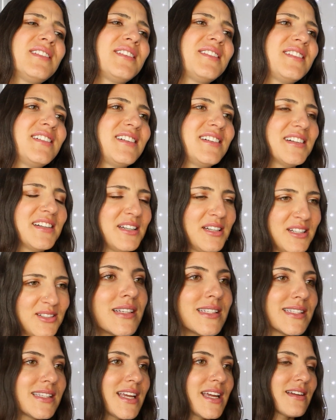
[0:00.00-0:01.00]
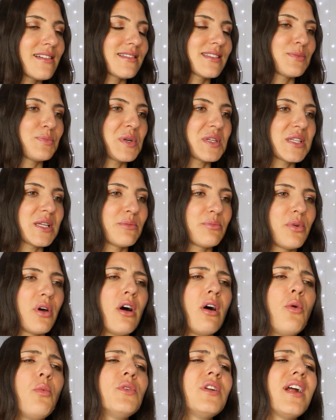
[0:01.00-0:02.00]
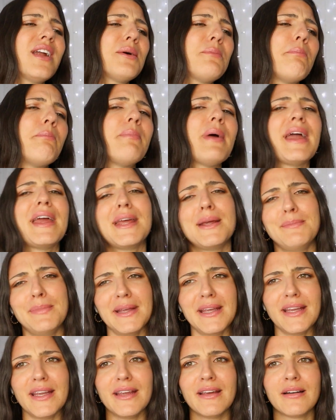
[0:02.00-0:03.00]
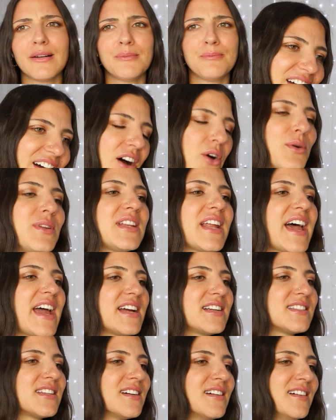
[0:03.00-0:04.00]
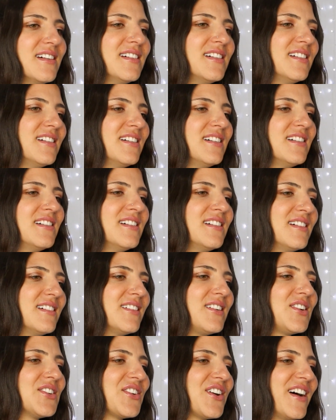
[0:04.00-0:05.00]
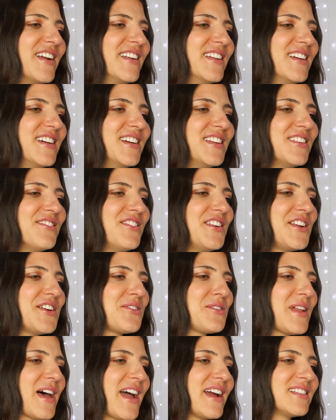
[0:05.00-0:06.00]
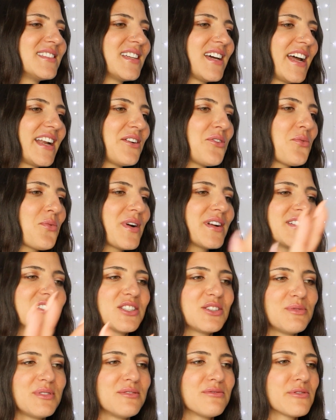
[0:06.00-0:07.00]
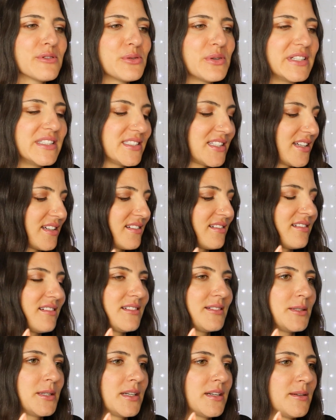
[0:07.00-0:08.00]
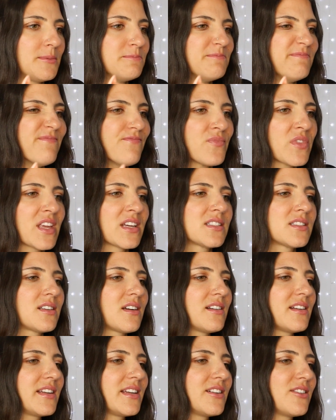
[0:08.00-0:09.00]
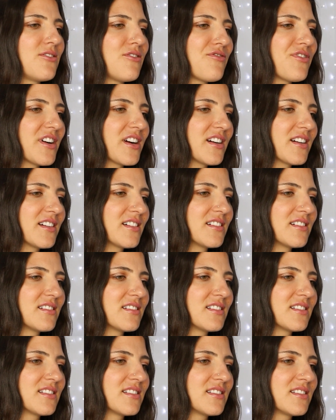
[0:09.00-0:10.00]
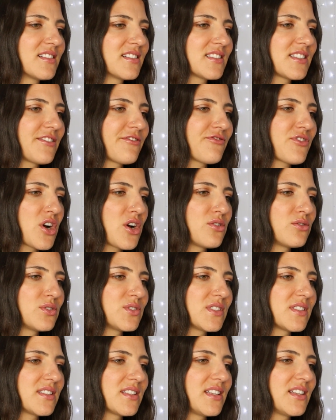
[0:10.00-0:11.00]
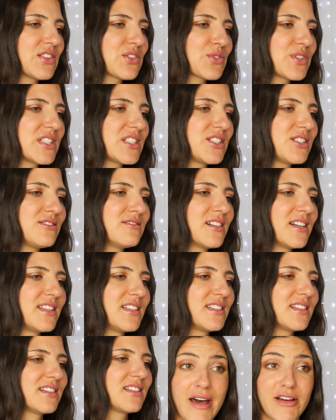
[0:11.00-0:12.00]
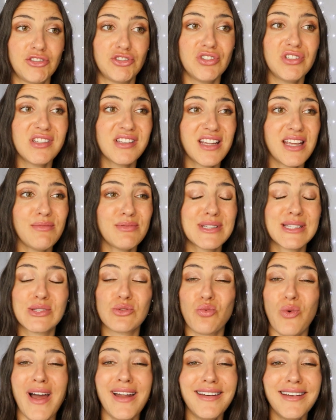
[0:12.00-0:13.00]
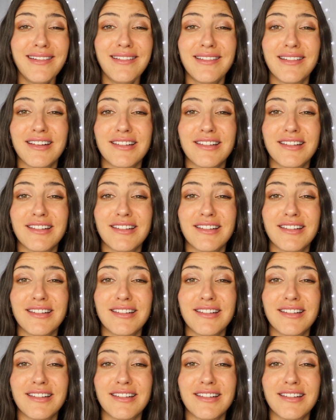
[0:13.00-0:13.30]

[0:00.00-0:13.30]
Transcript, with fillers: a dog. 6, pressing. Oh, not a baby. Oh, it lagged. Hold on. The video lagged. I don't want it to be ruined. Starting it over. Because it froze in 3, 2, 1. I'll just keep sweating.